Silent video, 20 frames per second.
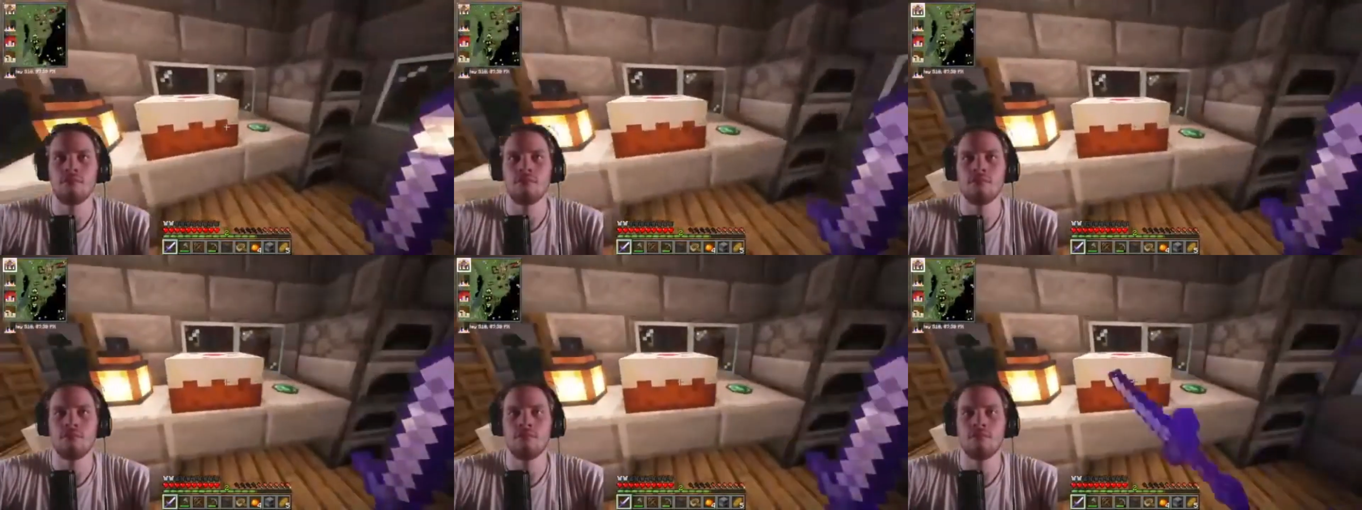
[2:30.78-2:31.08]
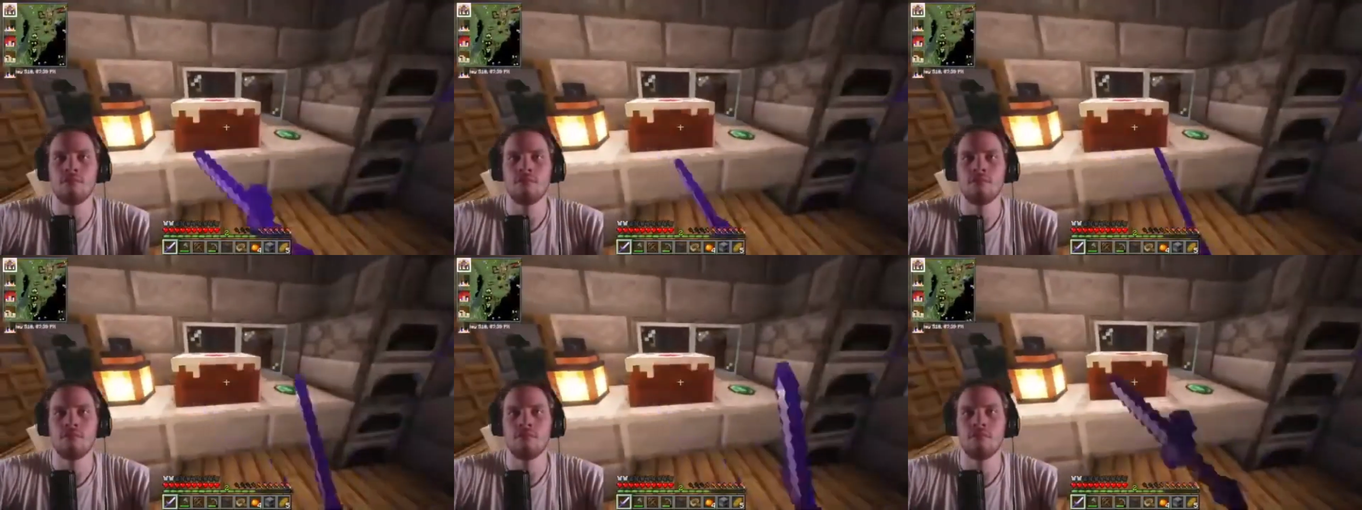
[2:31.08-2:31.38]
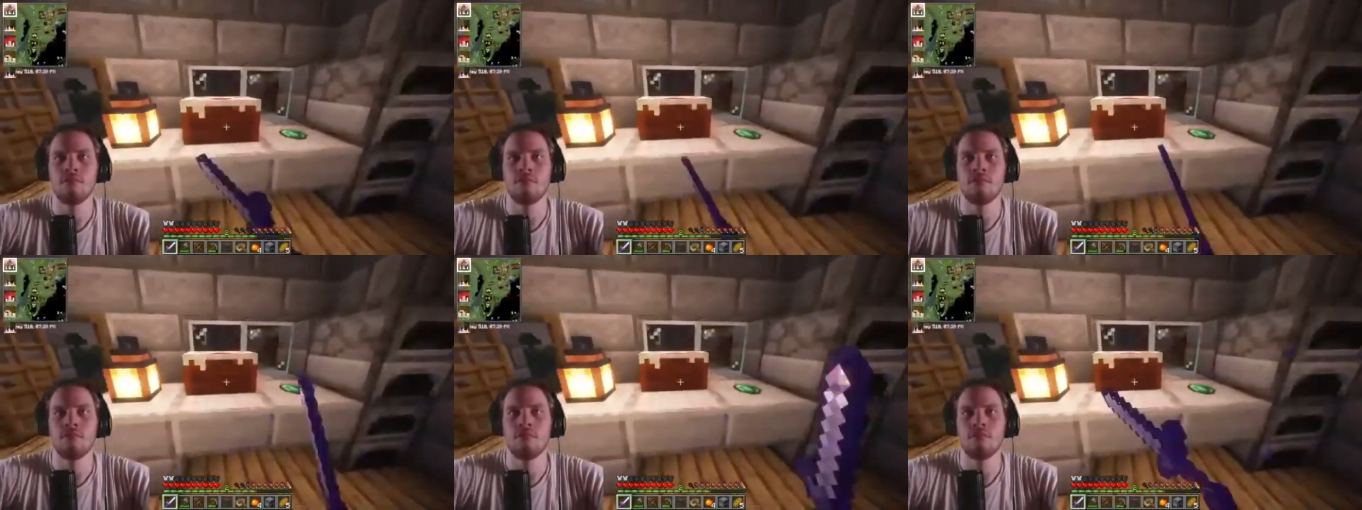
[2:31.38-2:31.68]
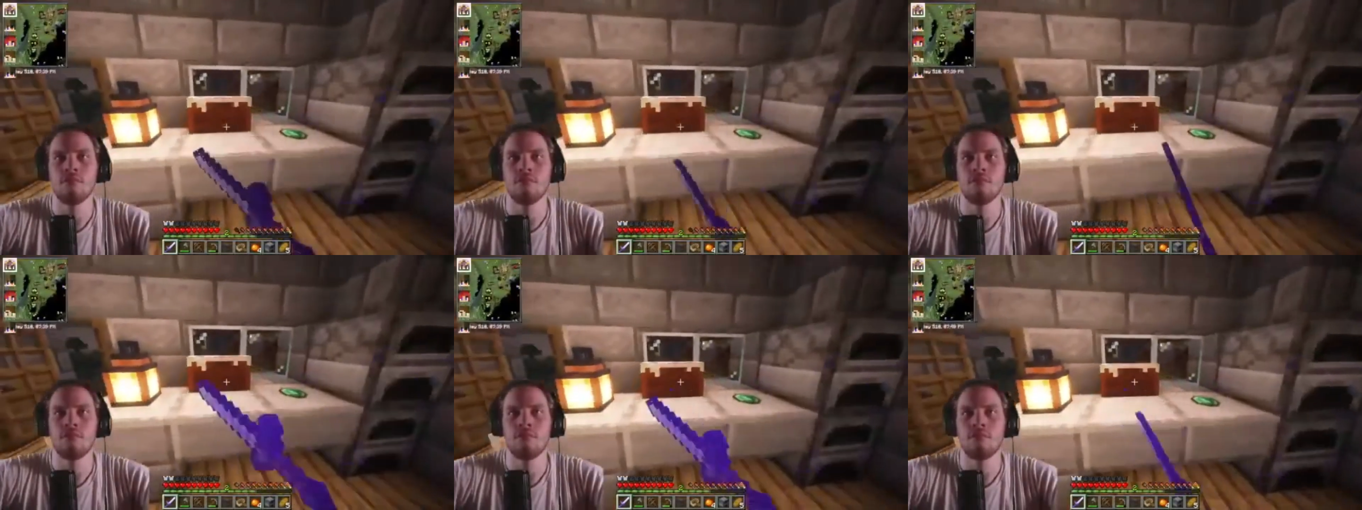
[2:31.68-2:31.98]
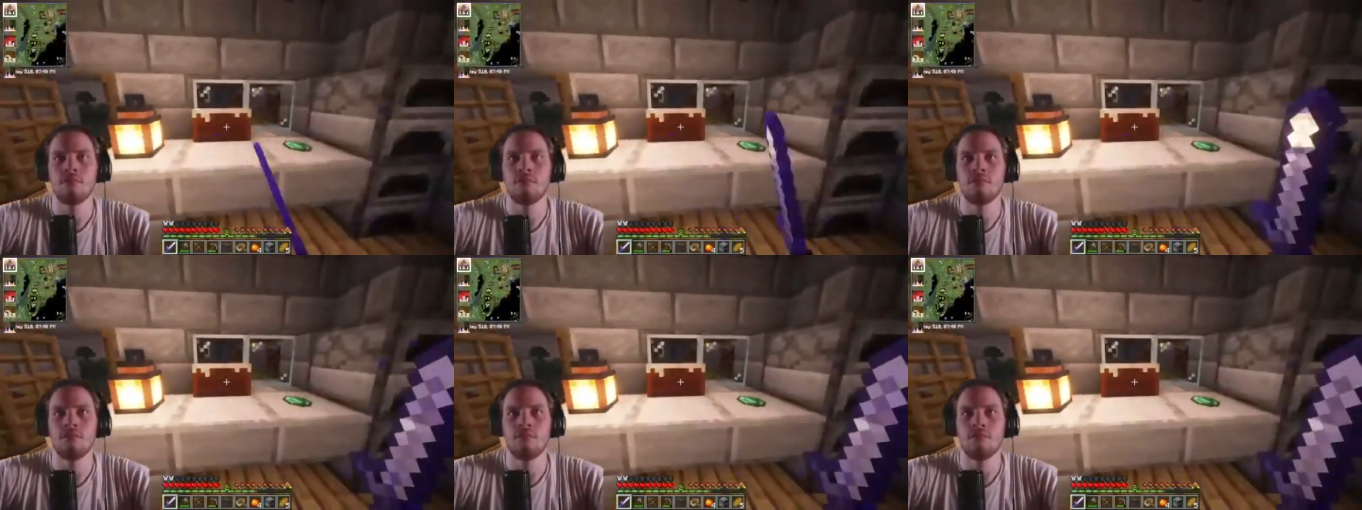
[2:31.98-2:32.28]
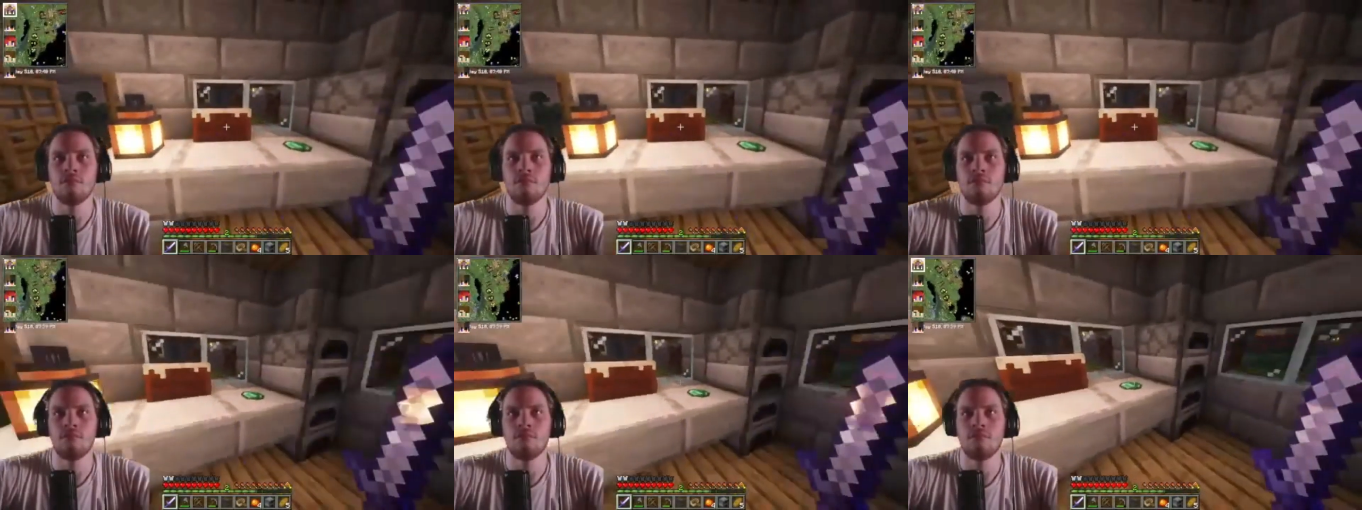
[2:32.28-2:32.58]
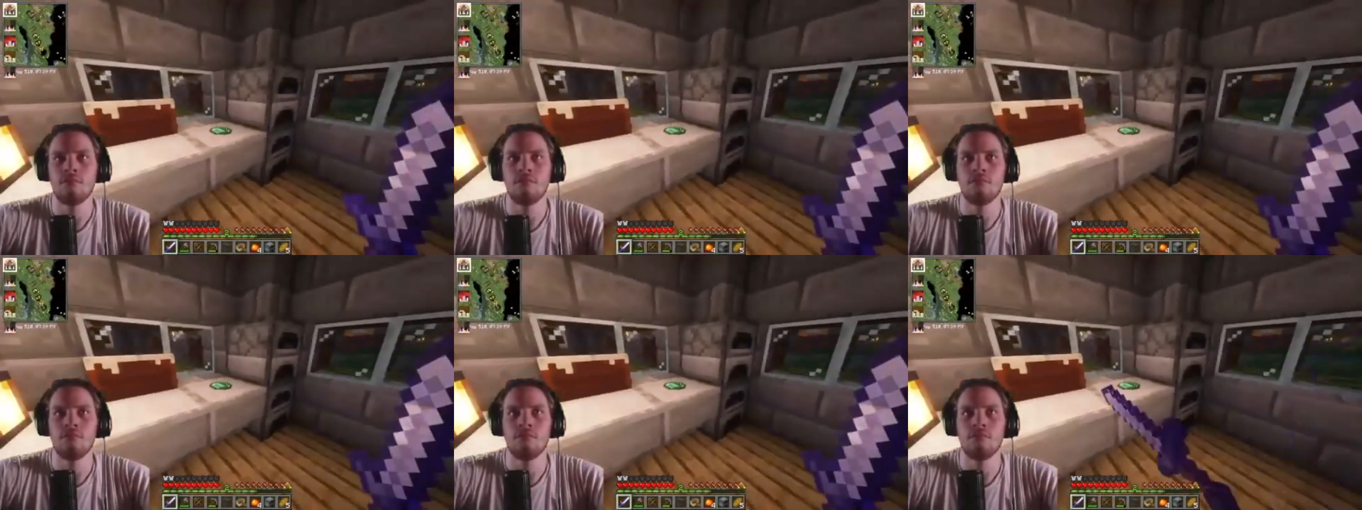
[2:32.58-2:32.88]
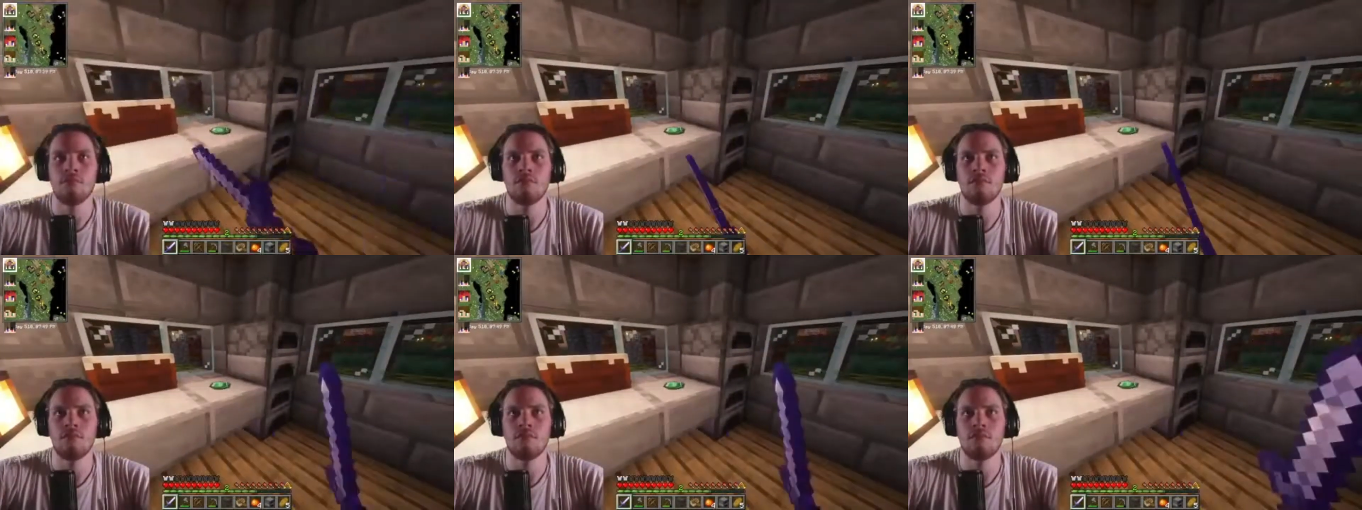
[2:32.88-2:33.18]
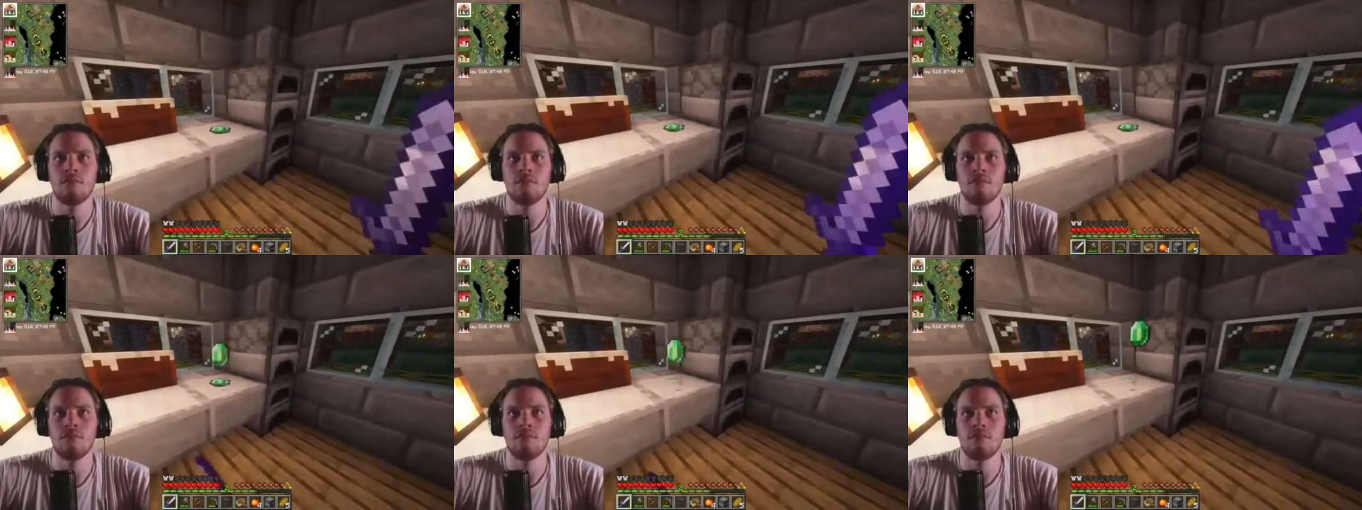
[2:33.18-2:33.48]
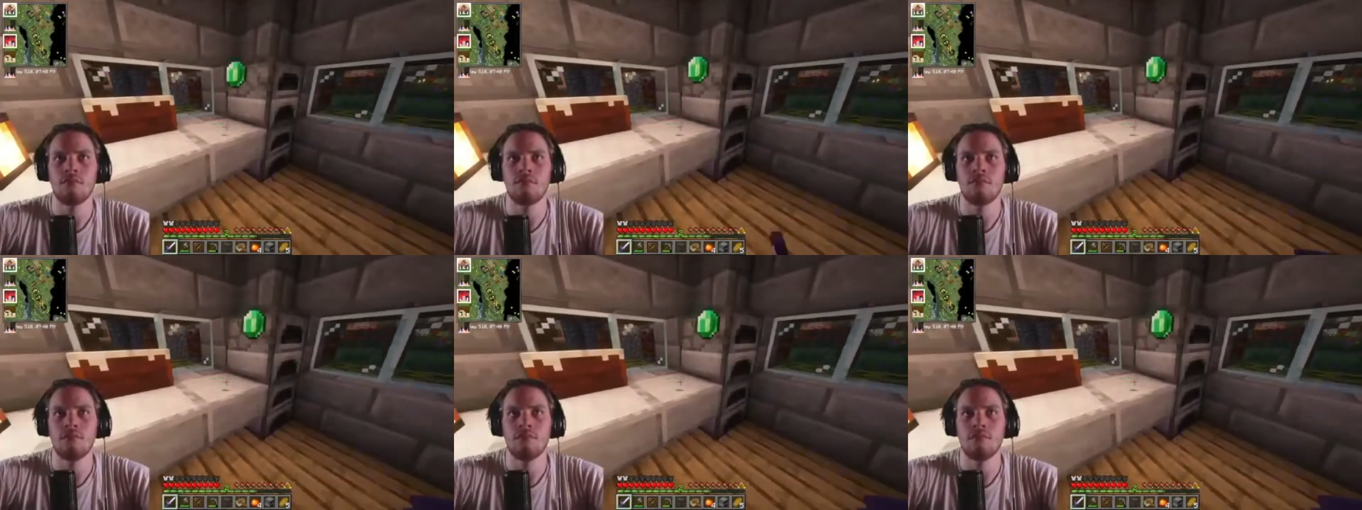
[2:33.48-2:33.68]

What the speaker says: Nothing is said.